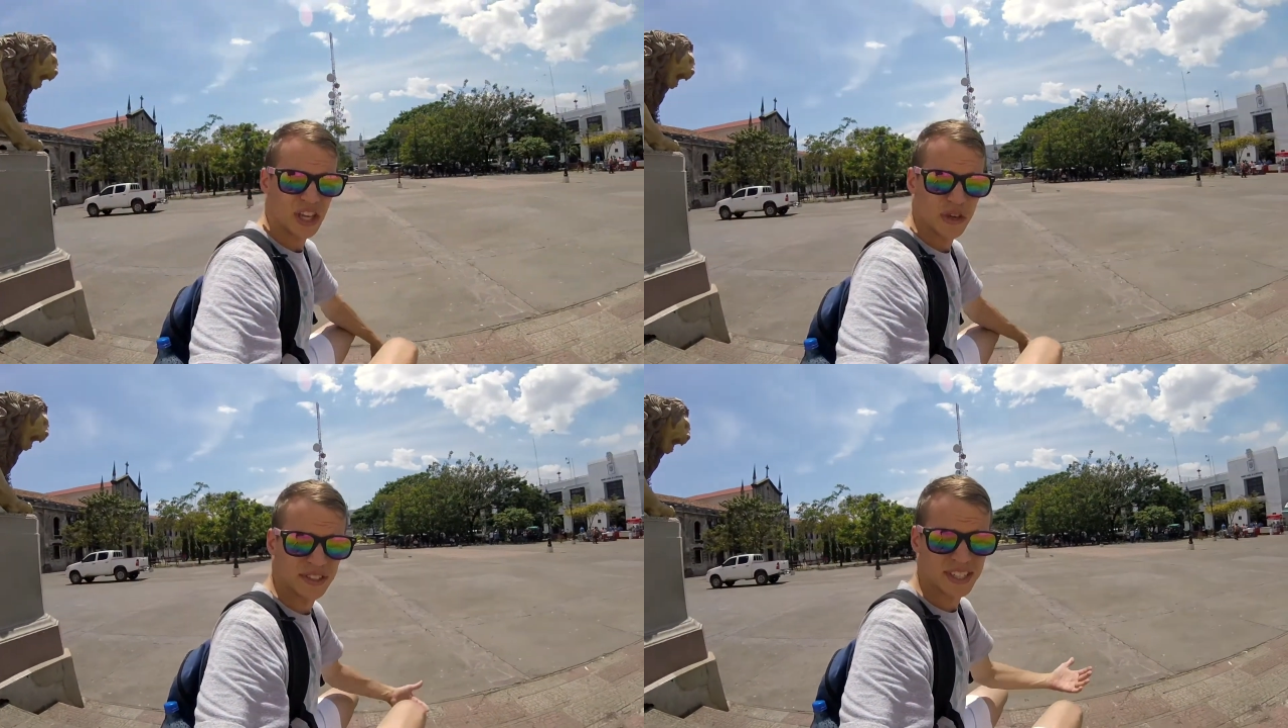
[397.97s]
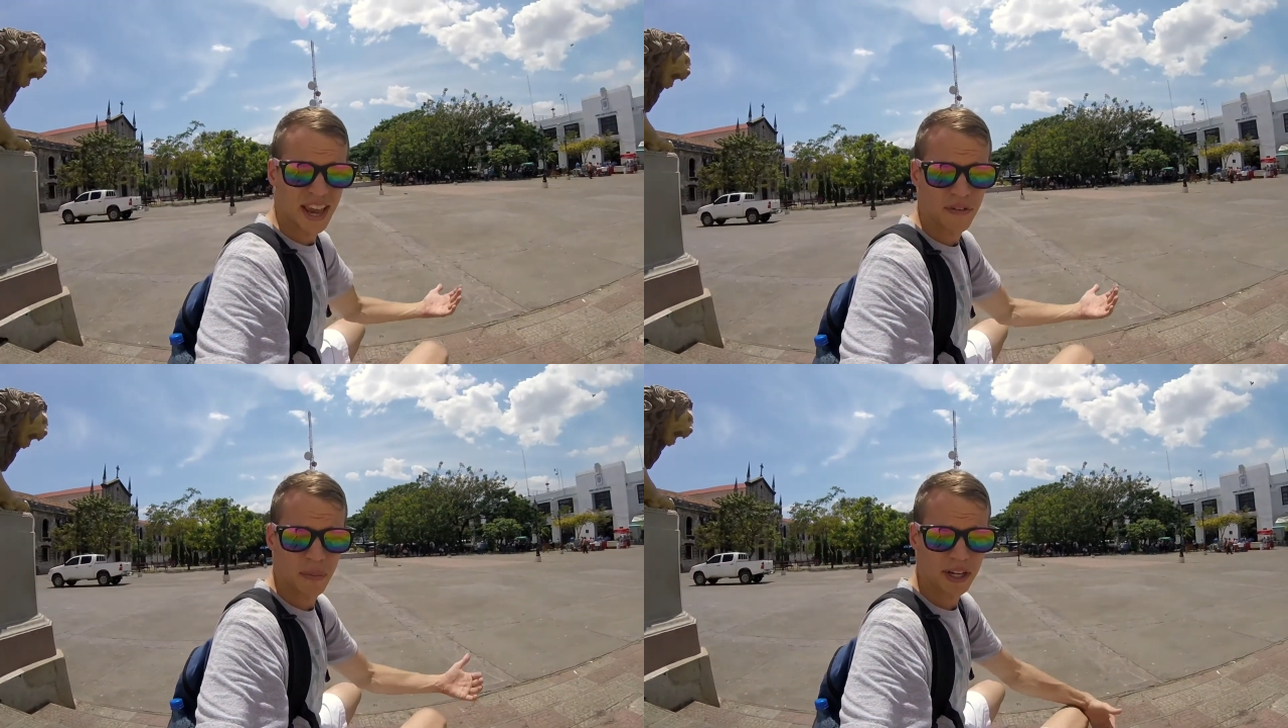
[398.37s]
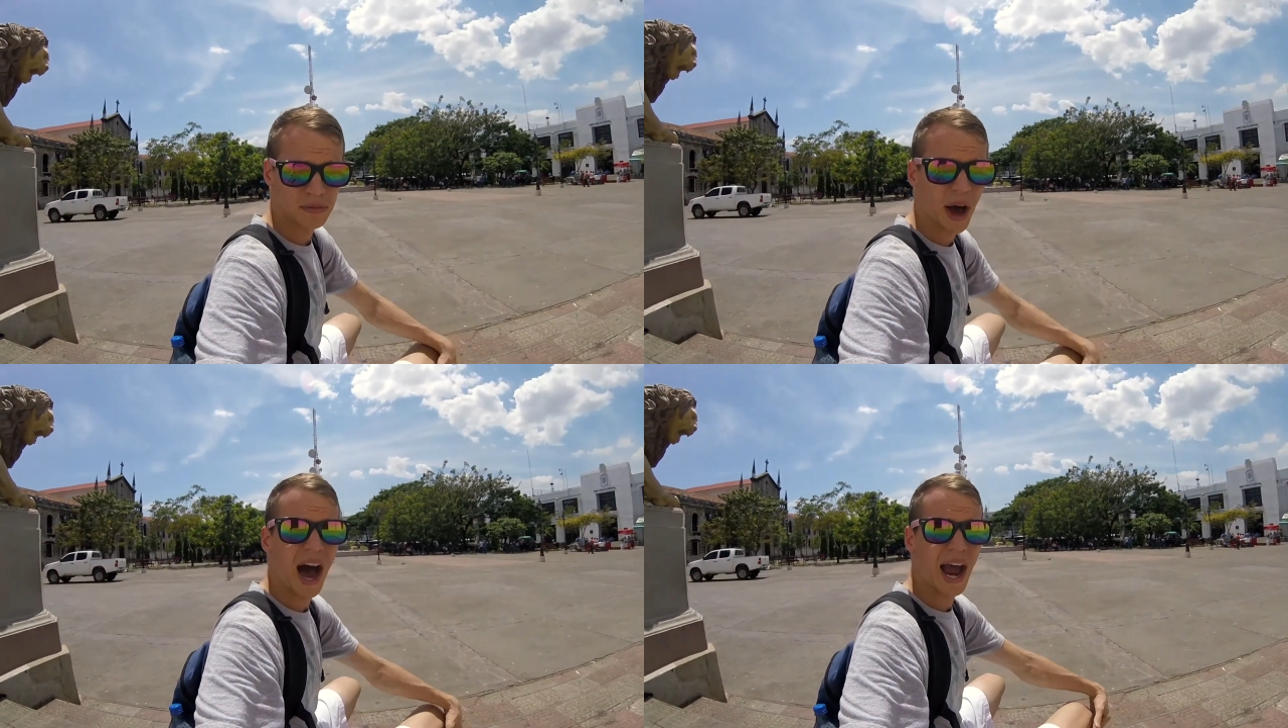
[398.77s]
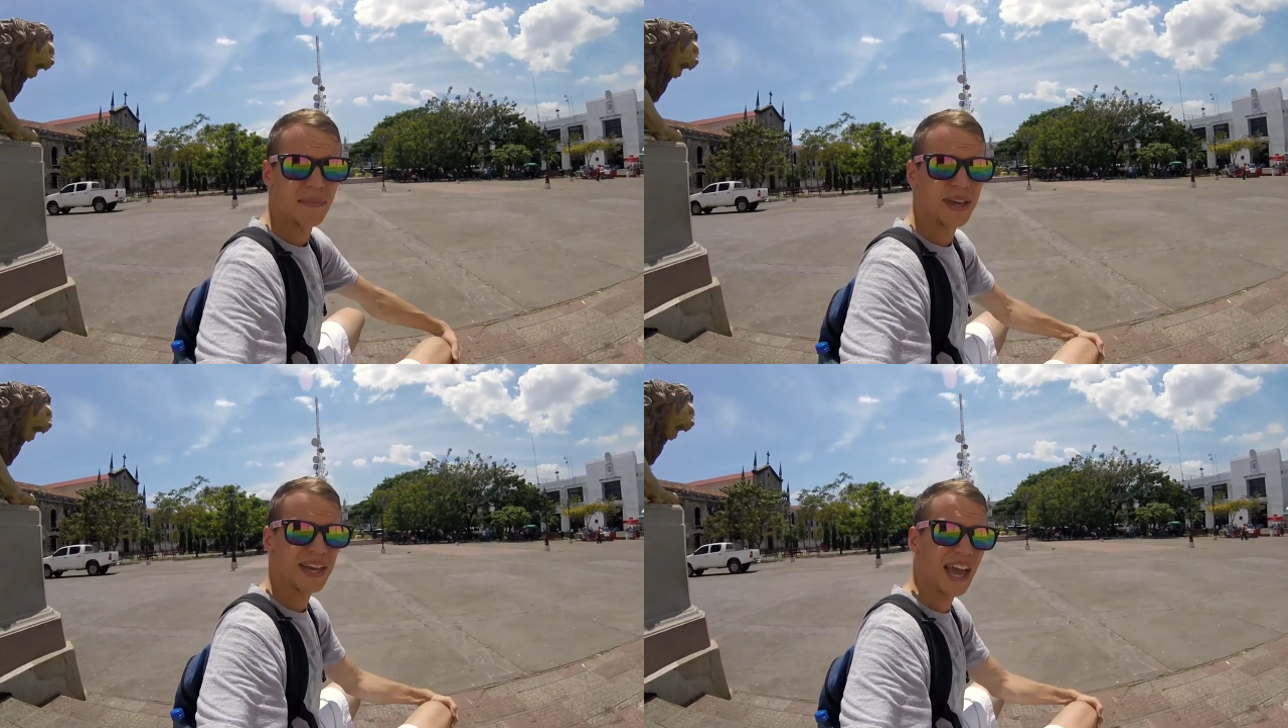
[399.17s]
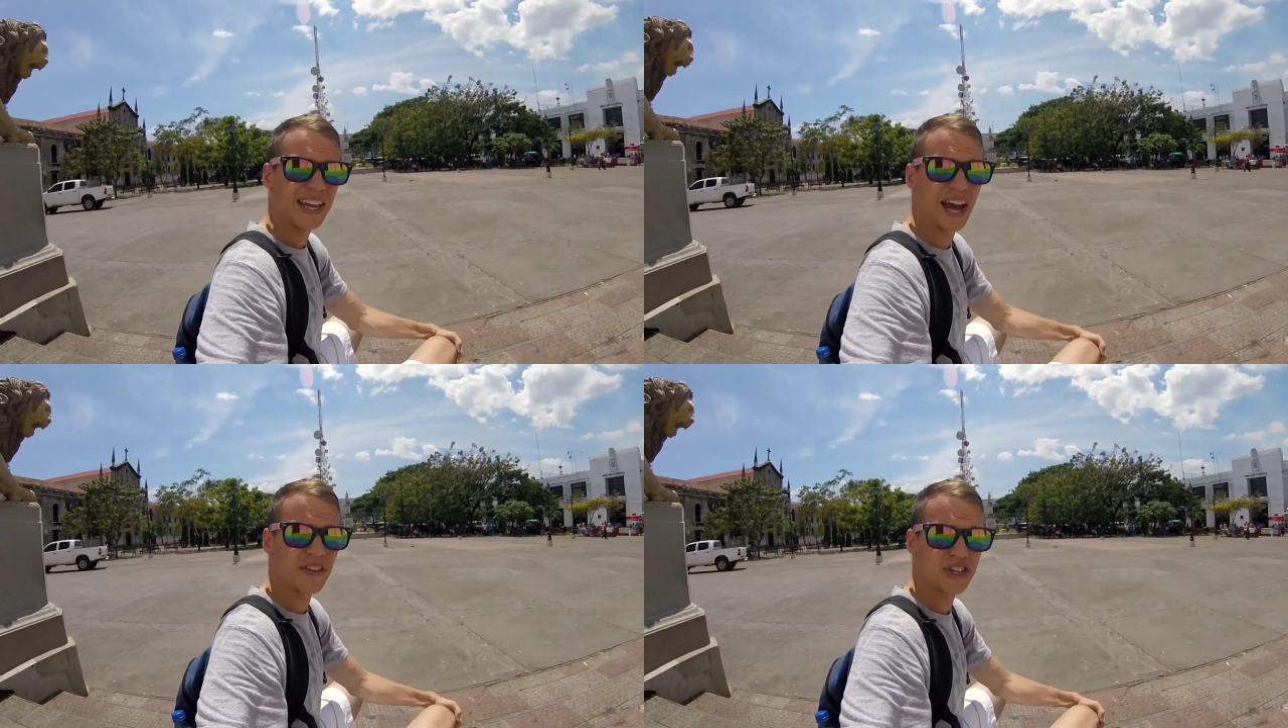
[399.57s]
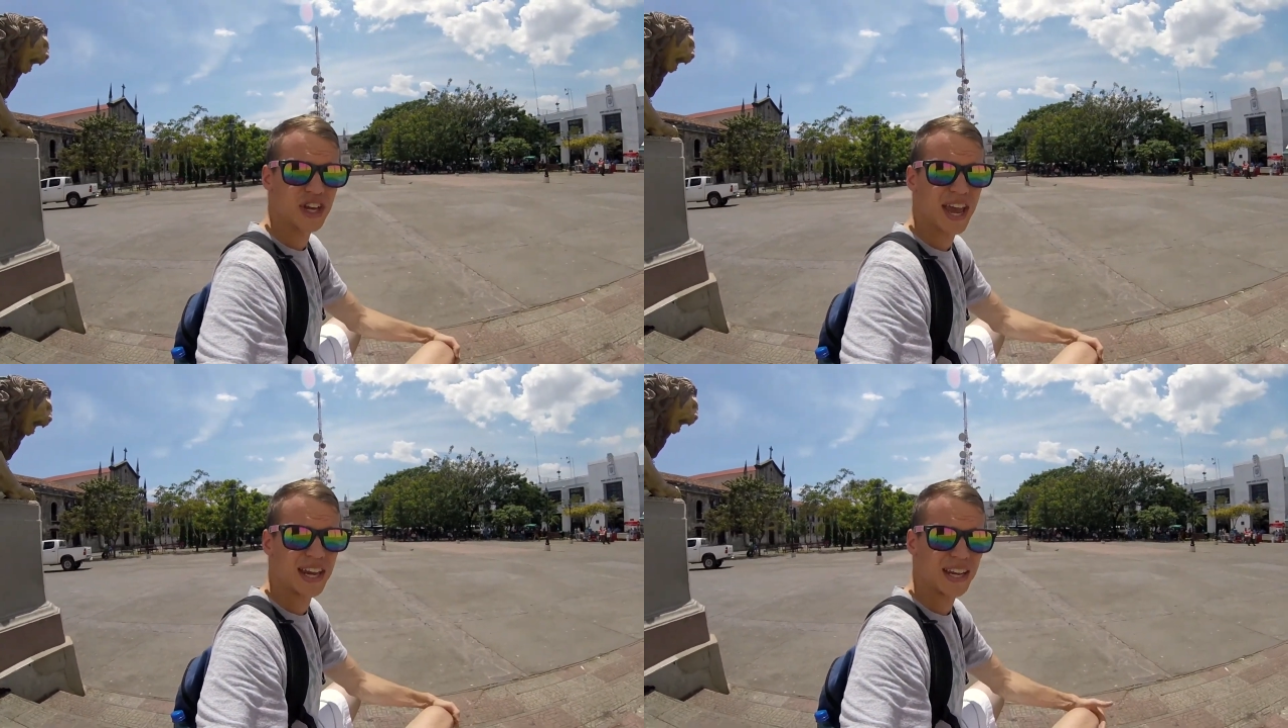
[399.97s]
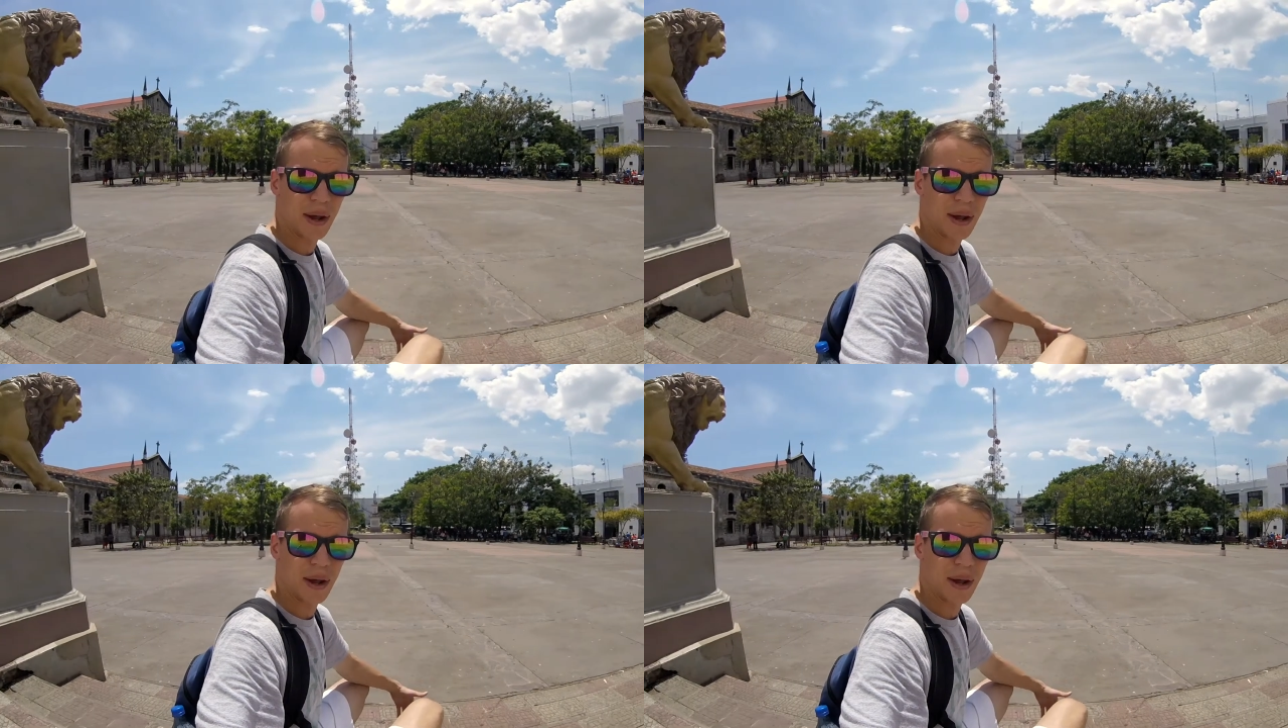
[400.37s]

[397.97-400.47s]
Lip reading: you can see everybody's behind me hanging out in the shade,